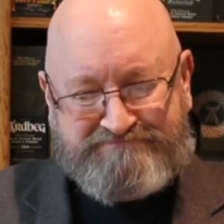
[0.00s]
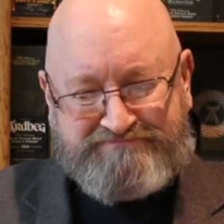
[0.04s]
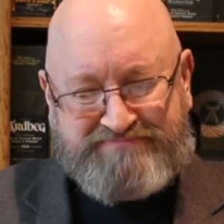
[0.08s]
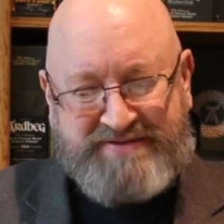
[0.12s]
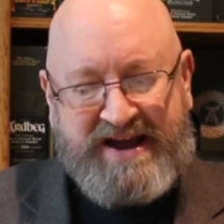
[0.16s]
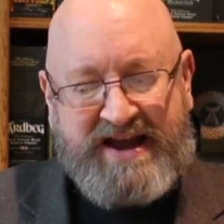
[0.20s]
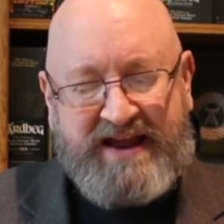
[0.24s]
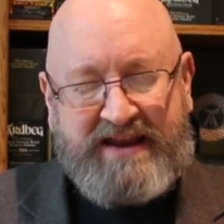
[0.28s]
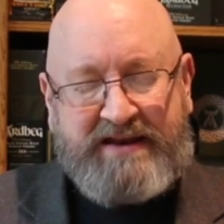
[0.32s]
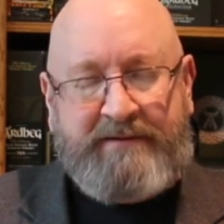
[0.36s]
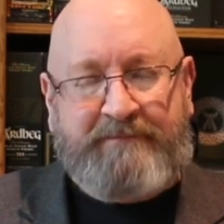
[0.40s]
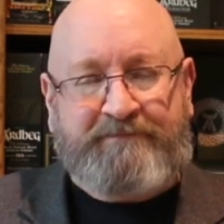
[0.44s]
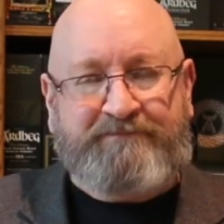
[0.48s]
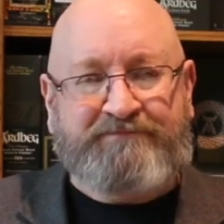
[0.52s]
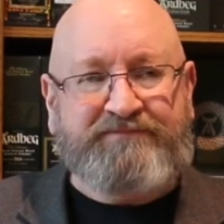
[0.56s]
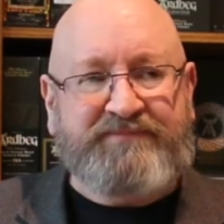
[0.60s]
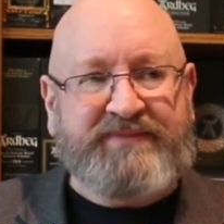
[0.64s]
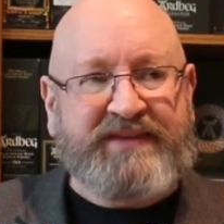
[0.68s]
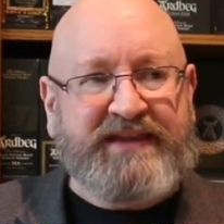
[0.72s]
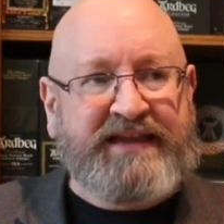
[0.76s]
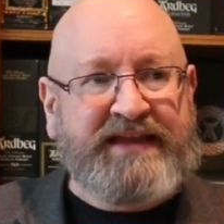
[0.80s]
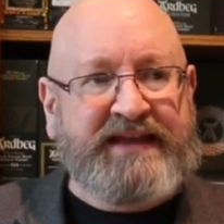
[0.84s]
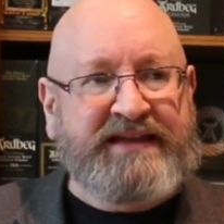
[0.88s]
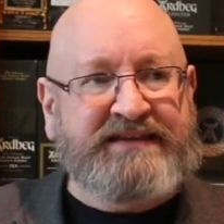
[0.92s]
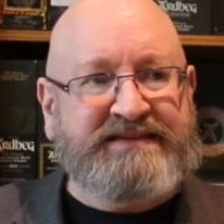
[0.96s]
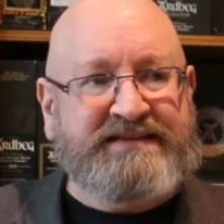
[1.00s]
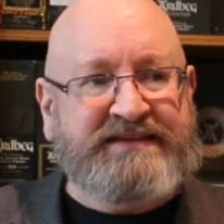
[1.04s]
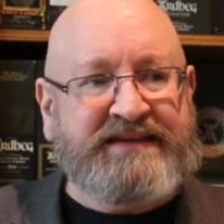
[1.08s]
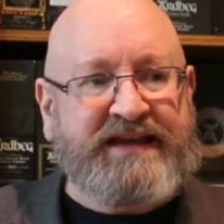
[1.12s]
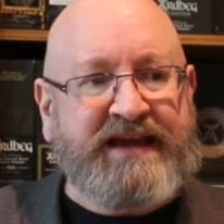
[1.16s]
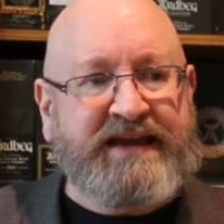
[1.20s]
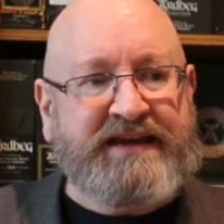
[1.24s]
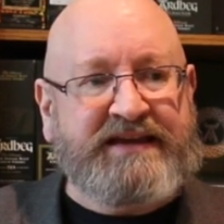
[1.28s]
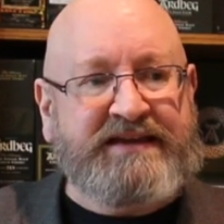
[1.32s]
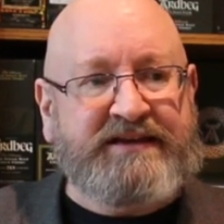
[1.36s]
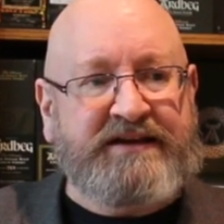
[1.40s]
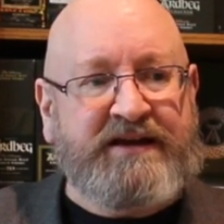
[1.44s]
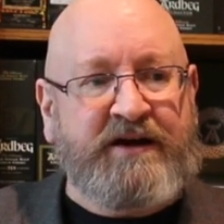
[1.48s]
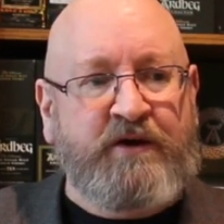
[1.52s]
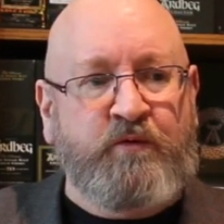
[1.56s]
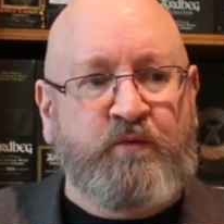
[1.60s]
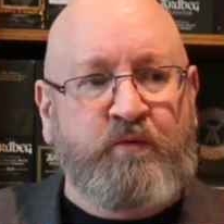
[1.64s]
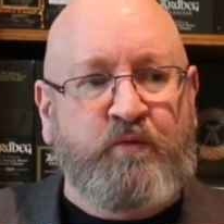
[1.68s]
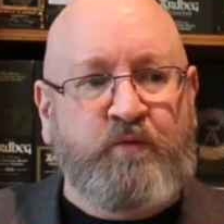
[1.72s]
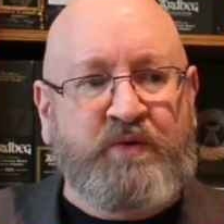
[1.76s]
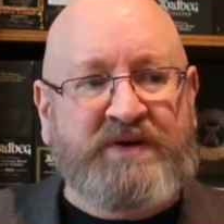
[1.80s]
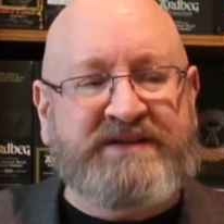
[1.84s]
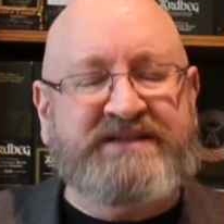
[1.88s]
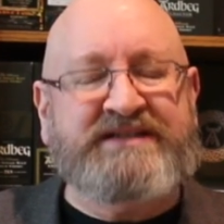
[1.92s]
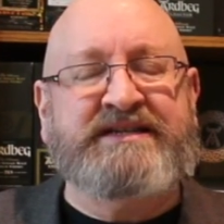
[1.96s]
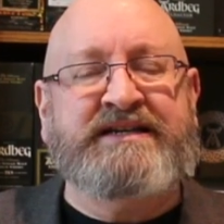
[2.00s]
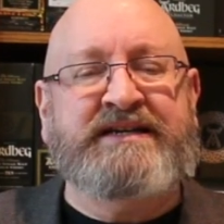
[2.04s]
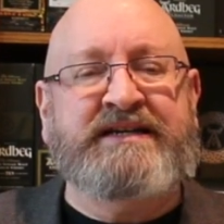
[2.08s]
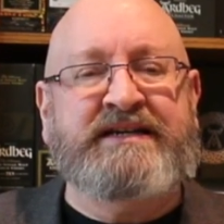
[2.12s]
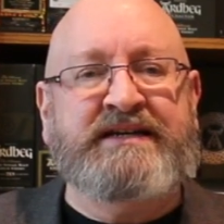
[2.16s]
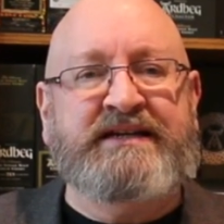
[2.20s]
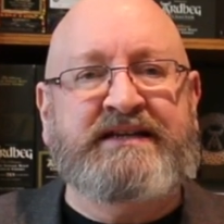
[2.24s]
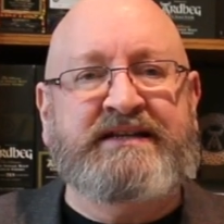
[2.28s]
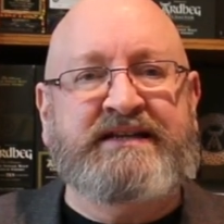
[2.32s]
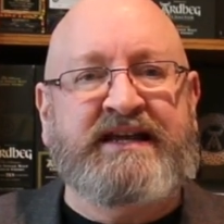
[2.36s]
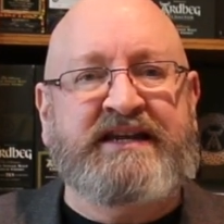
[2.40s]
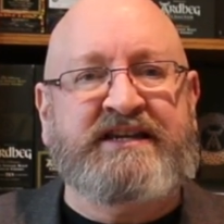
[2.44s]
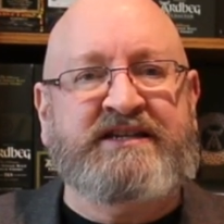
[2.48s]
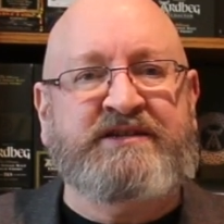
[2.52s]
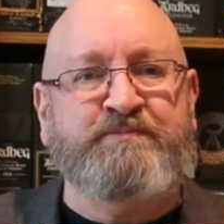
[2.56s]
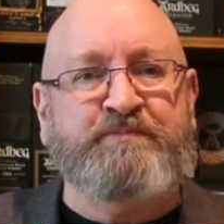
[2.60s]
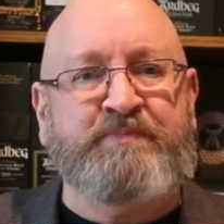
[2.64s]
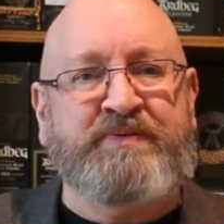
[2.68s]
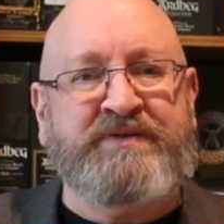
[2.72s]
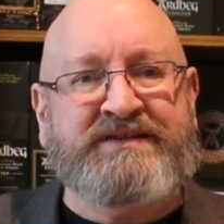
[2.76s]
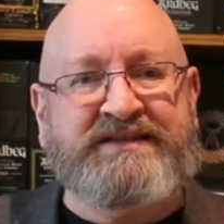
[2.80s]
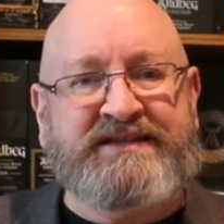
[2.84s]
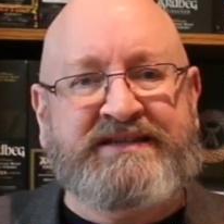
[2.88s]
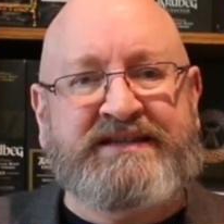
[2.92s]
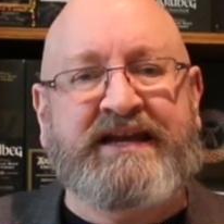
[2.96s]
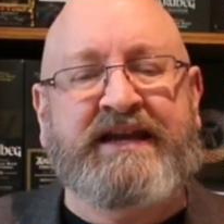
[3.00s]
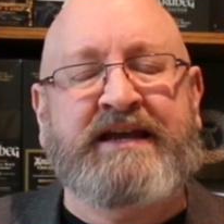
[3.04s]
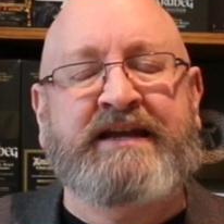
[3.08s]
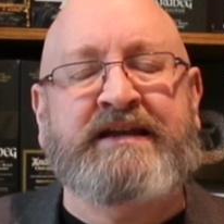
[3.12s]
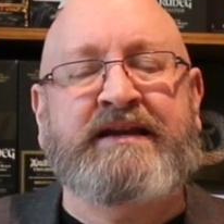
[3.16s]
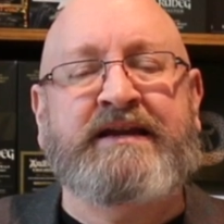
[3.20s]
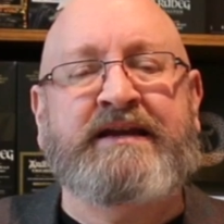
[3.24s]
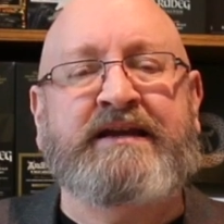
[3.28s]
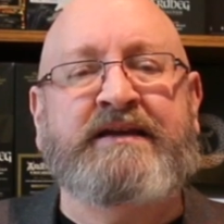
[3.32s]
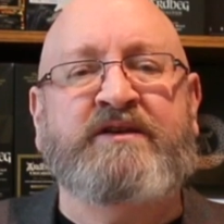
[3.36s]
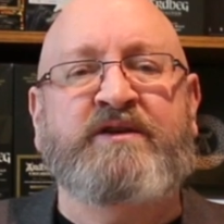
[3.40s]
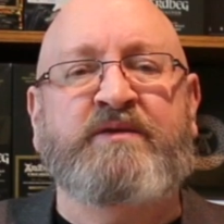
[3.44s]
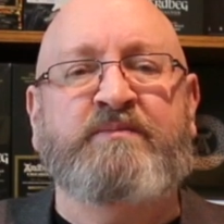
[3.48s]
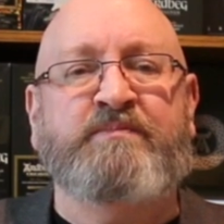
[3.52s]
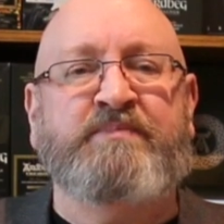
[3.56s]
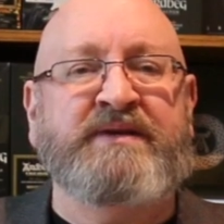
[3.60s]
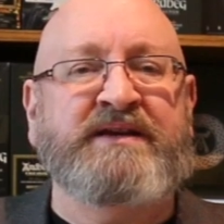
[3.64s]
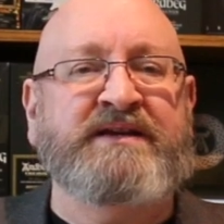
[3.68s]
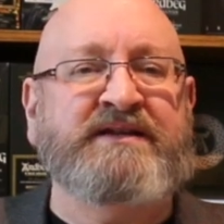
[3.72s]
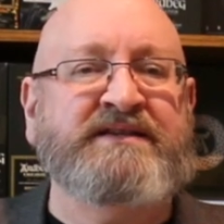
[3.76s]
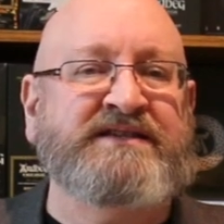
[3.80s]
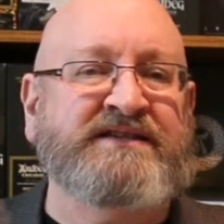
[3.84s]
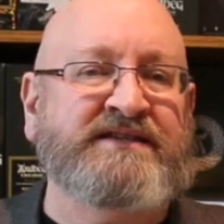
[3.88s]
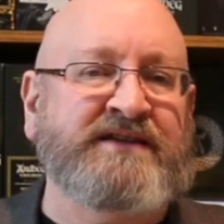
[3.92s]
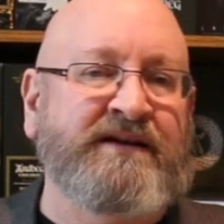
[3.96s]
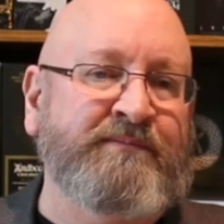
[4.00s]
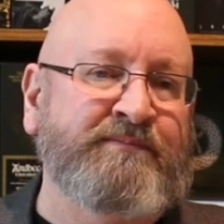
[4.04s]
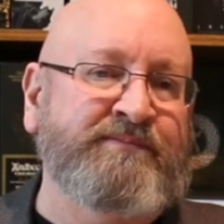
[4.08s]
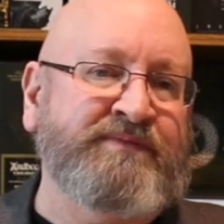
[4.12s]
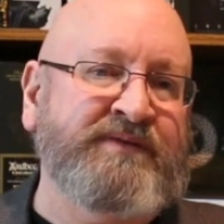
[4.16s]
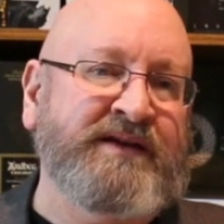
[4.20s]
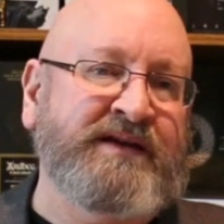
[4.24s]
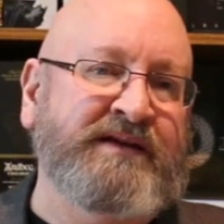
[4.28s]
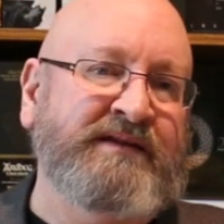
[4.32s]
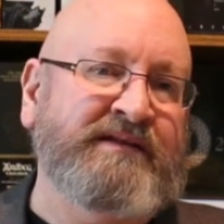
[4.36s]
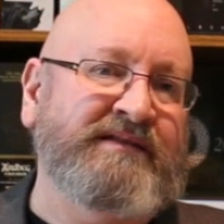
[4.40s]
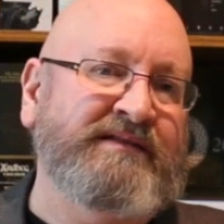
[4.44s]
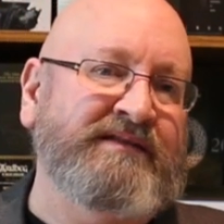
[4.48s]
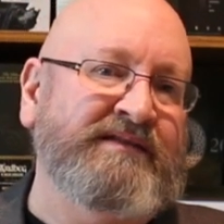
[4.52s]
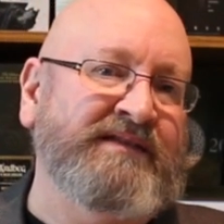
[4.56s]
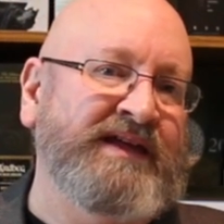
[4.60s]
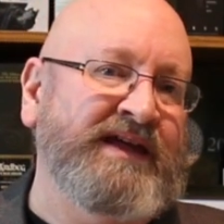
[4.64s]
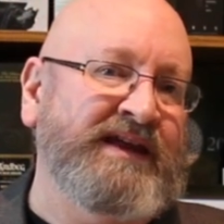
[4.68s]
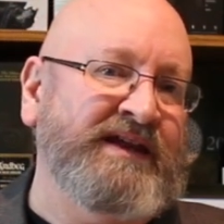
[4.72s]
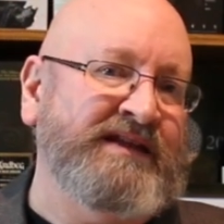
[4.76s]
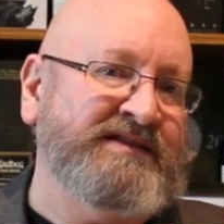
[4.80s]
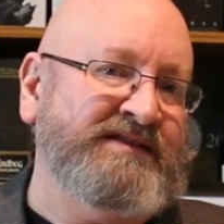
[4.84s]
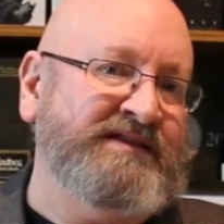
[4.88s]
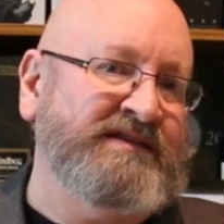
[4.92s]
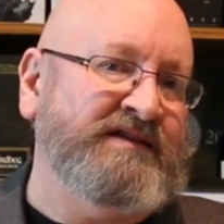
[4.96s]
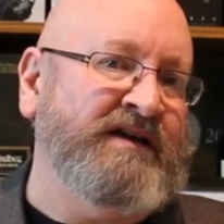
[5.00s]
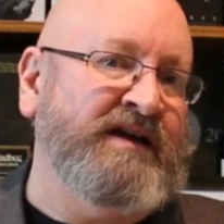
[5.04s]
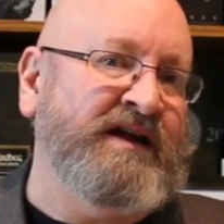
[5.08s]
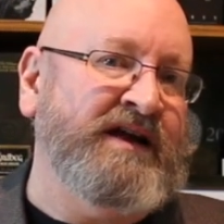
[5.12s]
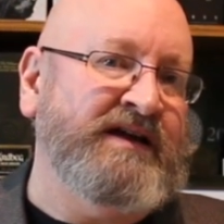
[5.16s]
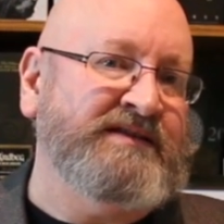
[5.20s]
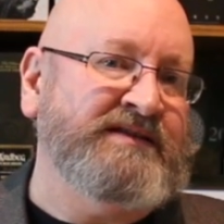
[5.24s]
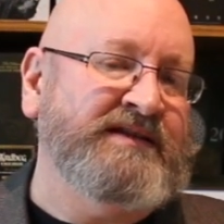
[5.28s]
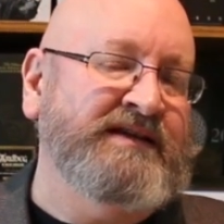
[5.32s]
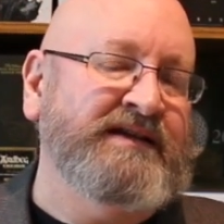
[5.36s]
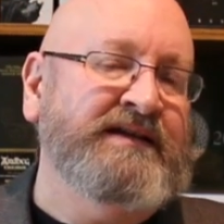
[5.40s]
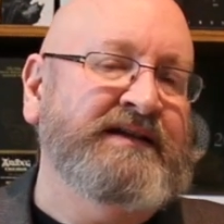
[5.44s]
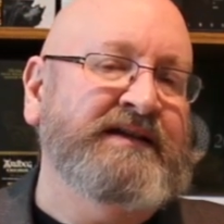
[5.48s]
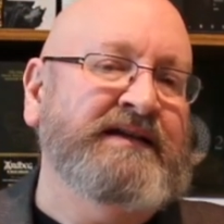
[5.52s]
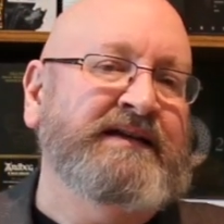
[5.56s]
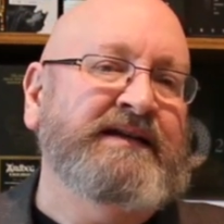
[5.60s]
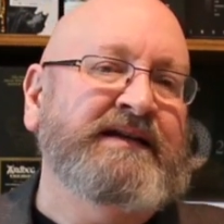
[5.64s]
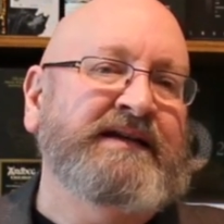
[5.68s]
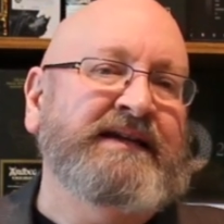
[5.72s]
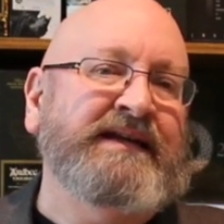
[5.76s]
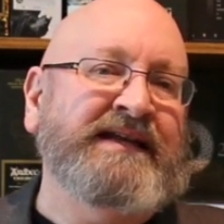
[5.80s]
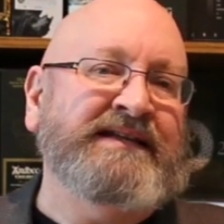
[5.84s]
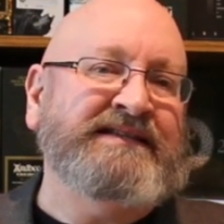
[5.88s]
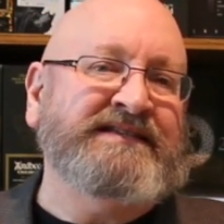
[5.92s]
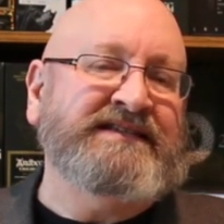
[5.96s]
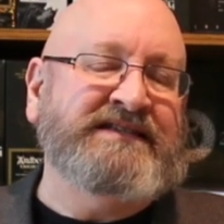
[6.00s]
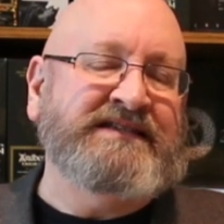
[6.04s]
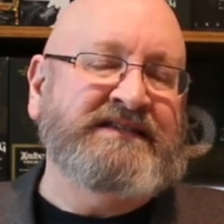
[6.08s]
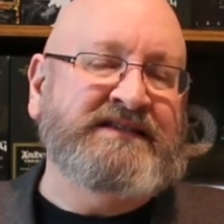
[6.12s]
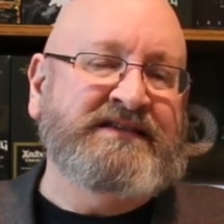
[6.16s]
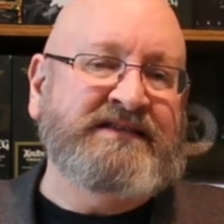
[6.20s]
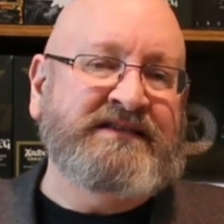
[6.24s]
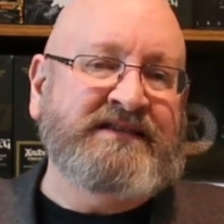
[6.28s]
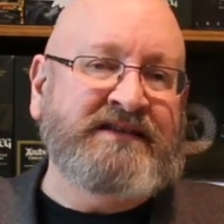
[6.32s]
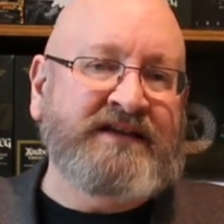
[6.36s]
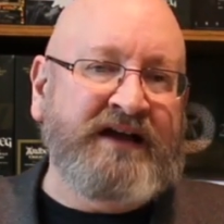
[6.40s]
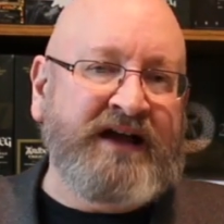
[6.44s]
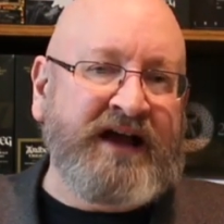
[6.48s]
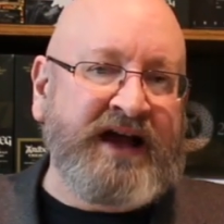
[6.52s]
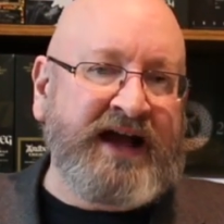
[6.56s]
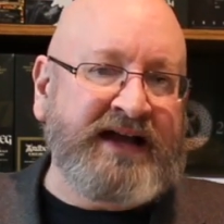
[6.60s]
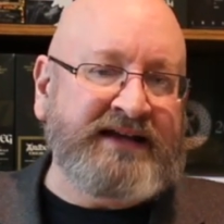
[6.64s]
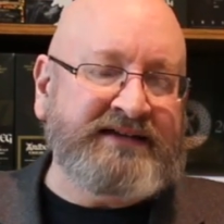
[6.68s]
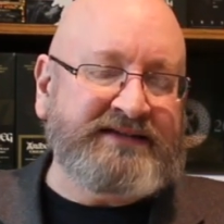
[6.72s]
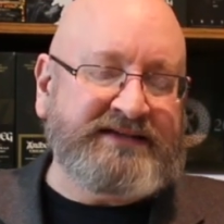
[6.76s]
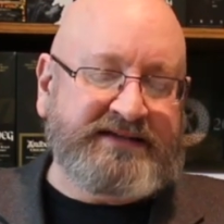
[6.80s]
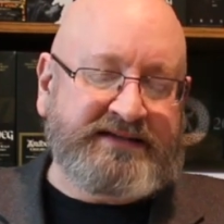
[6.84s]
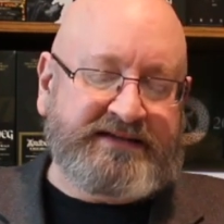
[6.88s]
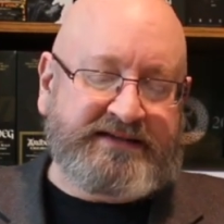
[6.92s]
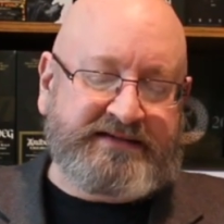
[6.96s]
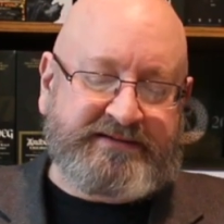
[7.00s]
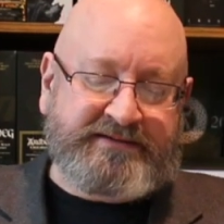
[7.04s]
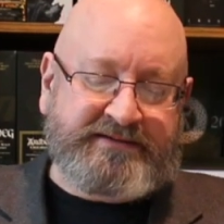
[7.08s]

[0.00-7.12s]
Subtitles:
but it's like a whiskey that is pretending to be something that it's not. It's not